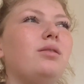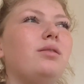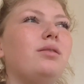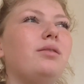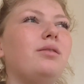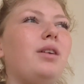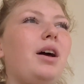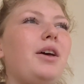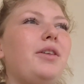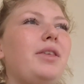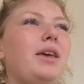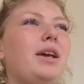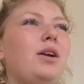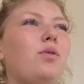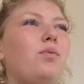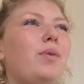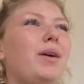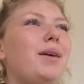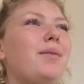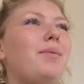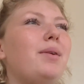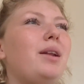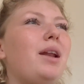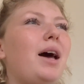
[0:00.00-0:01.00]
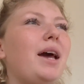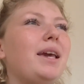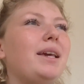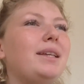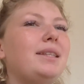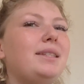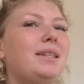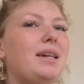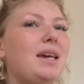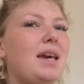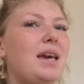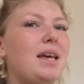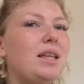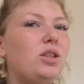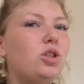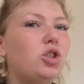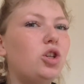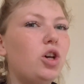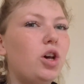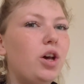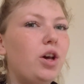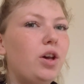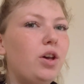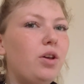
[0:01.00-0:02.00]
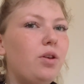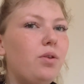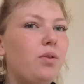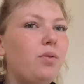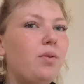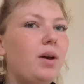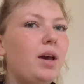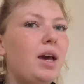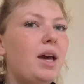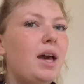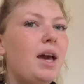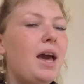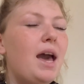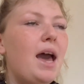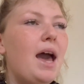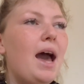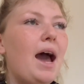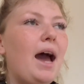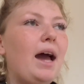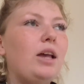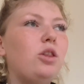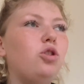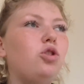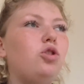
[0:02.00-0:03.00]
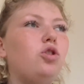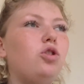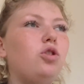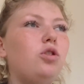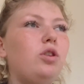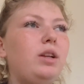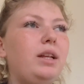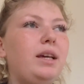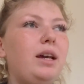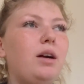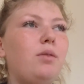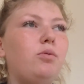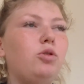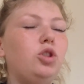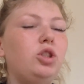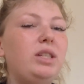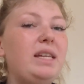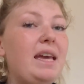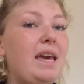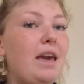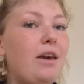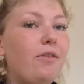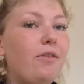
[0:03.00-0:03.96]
I think we were like tier 2 and Julia was tier